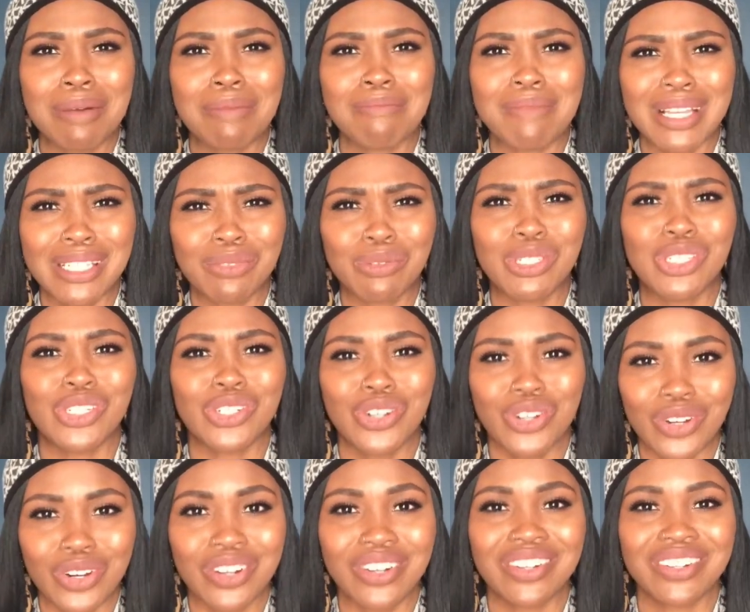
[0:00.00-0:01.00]
Mess with your
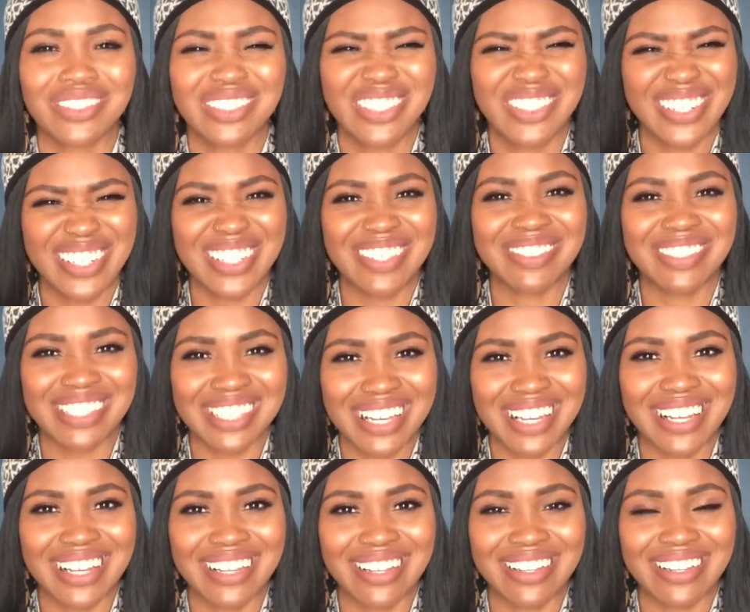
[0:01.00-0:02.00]
girl. You know what I'm
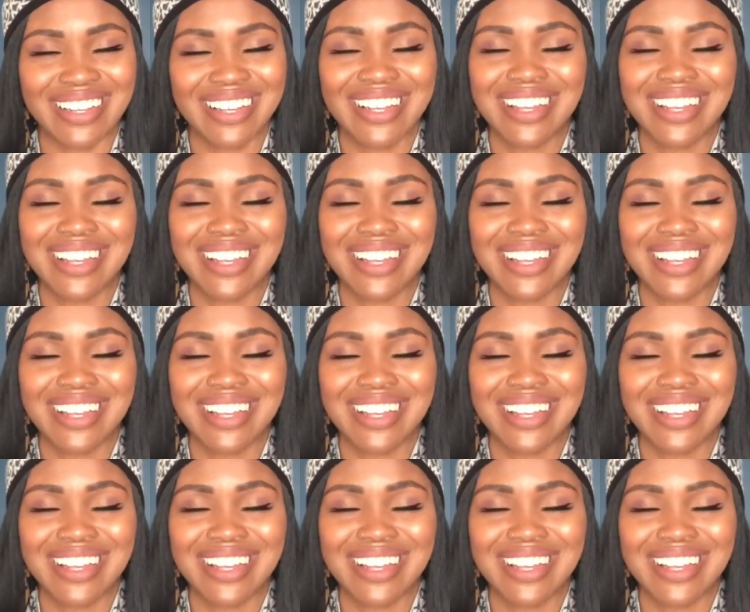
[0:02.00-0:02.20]
saying?